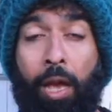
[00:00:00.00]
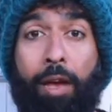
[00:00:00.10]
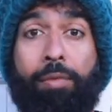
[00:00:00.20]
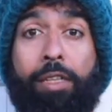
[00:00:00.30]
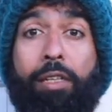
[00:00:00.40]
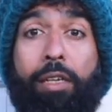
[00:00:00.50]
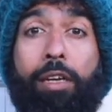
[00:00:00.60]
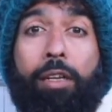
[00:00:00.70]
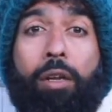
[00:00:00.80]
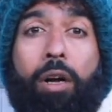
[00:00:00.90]
I've been
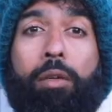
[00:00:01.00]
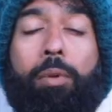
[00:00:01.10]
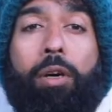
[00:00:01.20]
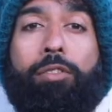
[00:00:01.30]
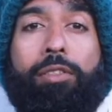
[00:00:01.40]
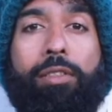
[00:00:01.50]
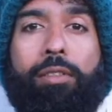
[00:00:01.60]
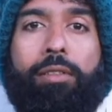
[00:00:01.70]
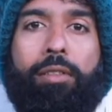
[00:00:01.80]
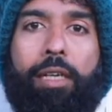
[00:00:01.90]
thinking a lot about
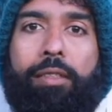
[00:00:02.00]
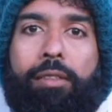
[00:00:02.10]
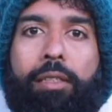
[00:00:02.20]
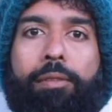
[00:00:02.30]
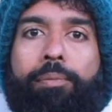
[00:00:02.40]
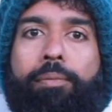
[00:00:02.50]
Jesus Christ